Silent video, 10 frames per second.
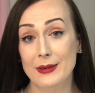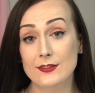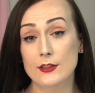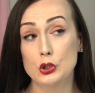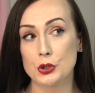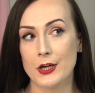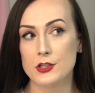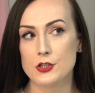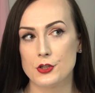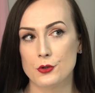basically
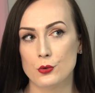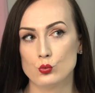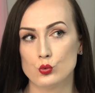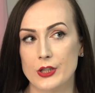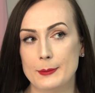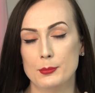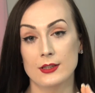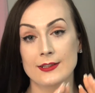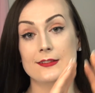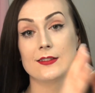trying to
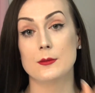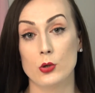replace the